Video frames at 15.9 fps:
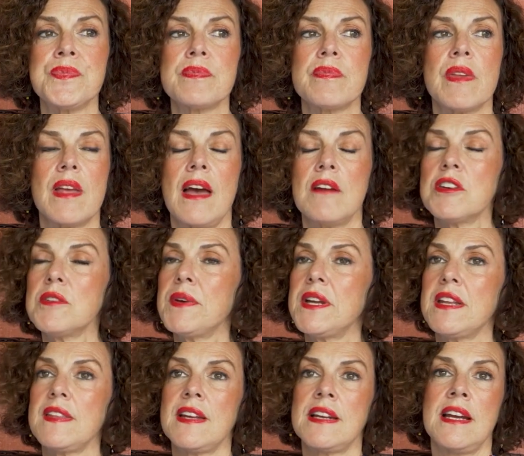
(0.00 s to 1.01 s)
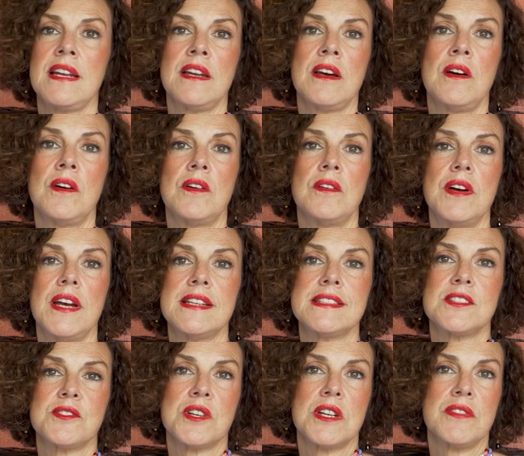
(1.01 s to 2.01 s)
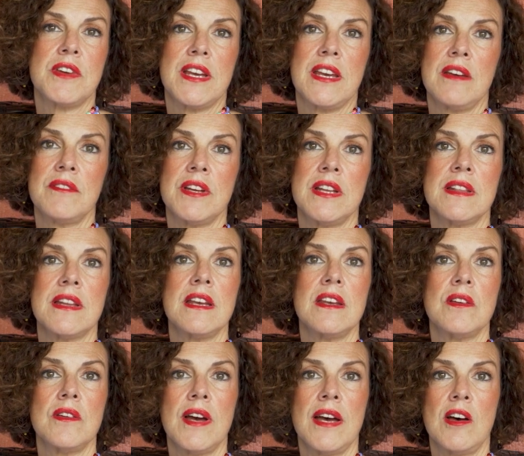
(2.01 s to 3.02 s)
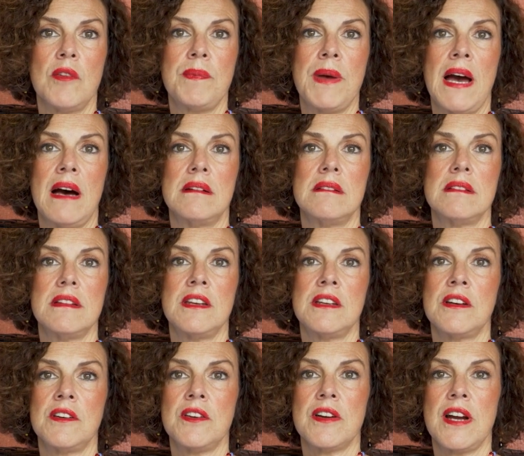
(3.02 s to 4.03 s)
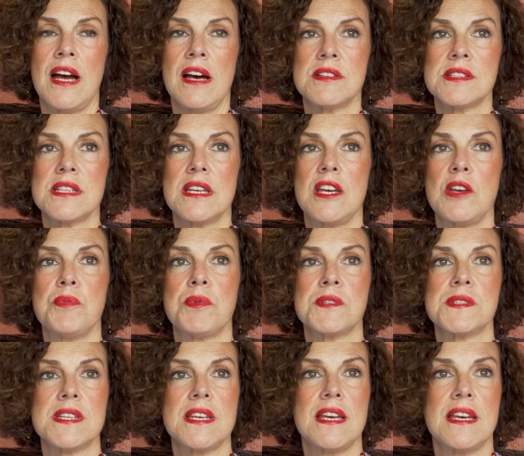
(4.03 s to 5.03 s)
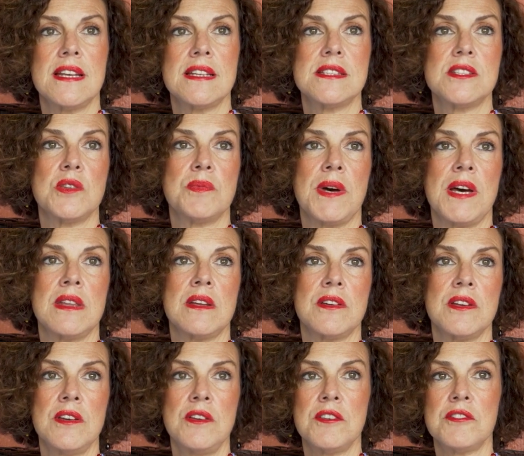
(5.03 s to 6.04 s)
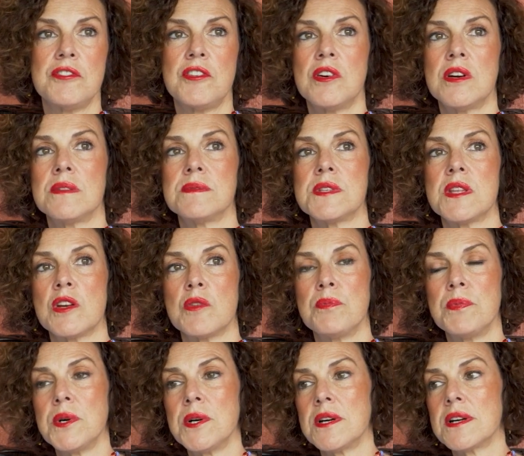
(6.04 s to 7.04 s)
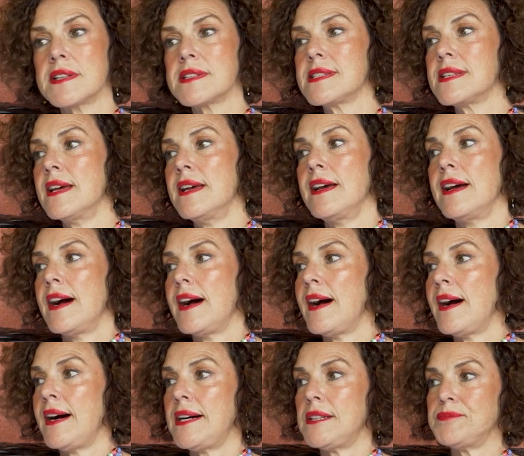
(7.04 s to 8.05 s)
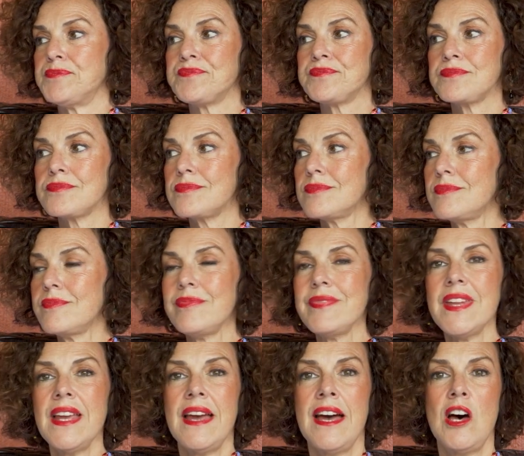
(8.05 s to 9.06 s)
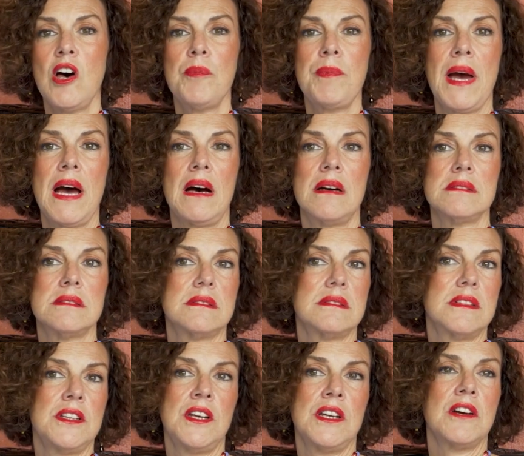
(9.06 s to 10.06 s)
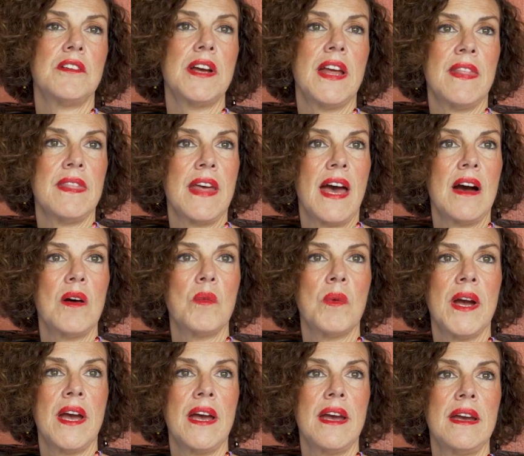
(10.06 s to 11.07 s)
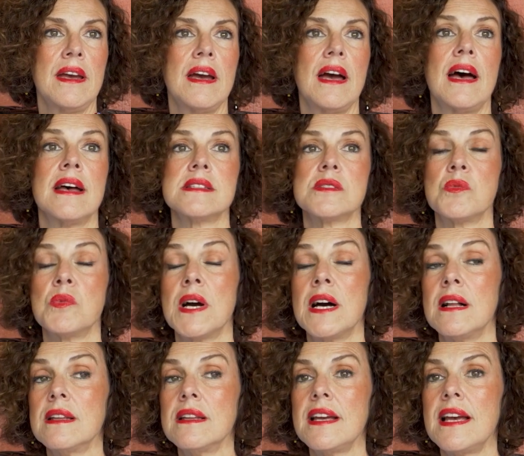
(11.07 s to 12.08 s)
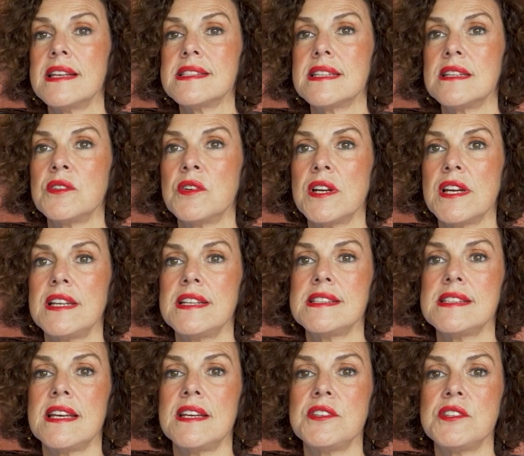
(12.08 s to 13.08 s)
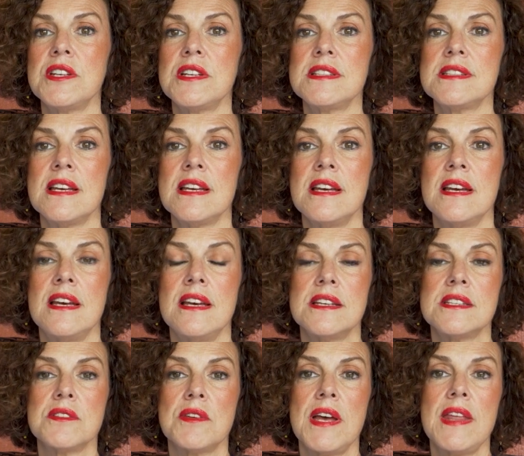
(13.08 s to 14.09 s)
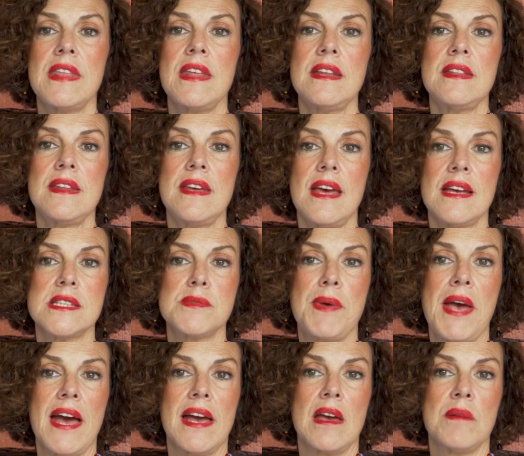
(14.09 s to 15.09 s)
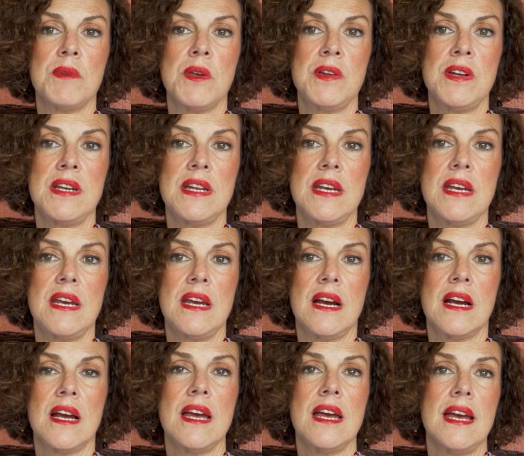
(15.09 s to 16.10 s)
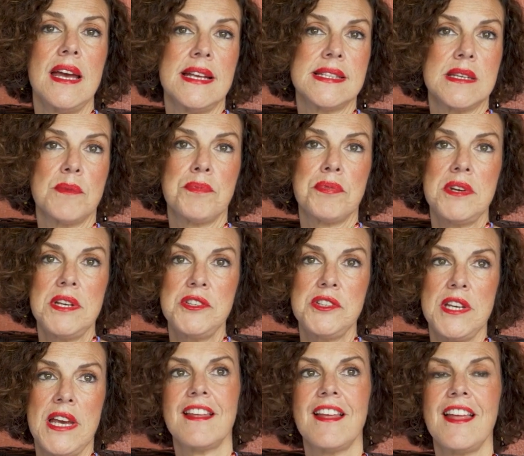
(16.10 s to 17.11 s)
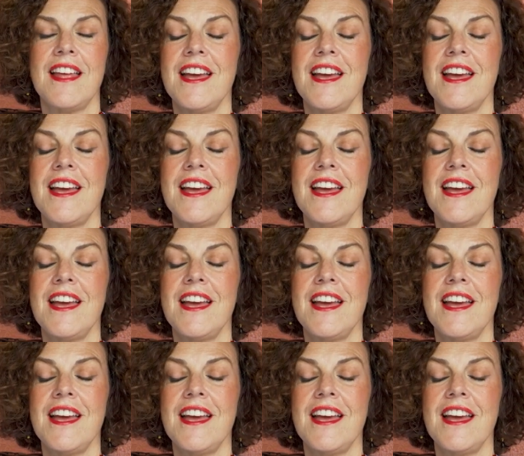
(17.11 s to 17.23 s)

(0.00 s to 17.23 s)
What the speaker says: Everybody that I know, it's sort of a given that you help out. Your housekeepers' kids, you buy their uniforms, their books, help out, in that way as well as in organizations. So I think the expat community here is appreciated.